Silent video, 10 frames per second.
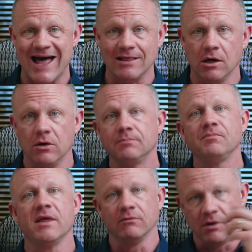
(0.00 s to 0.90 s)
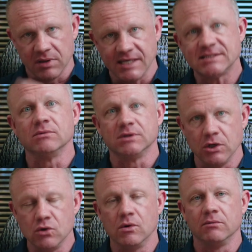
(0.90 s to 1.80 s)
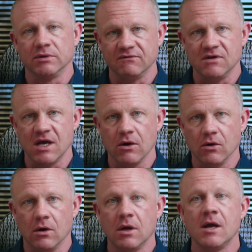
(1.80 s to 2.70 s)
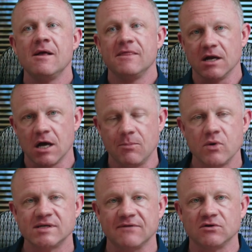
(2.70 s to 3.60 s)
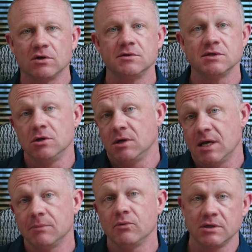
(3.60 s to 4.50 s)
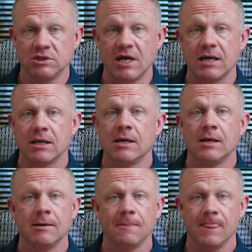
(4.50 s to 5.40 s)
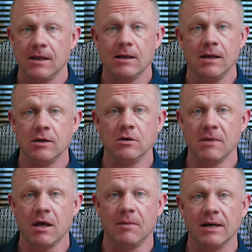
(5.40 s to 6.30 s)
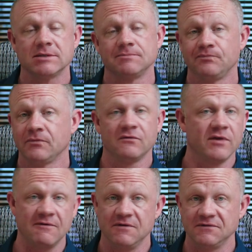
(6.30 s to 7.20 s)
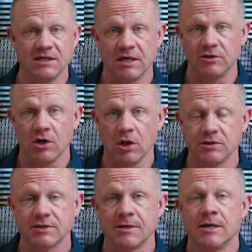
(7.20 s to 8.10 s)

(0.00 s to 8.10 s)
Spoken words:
that loan and then replaced it with the new one with the VA IRRRL, then a couple weeks after closing, you're going to end up with a check in your mailbox for that $1,500.